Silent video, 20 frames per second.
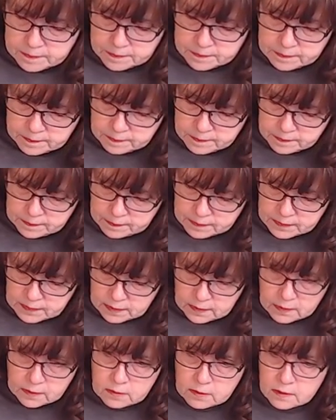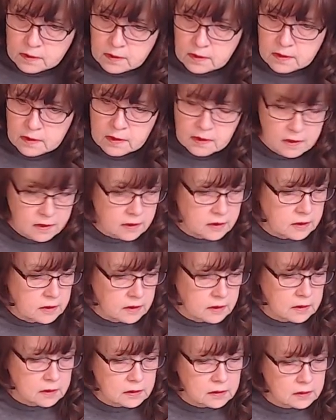completely off that time.
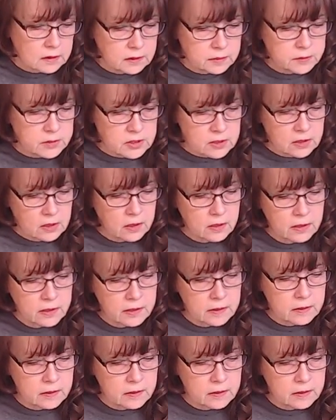I'm sorry,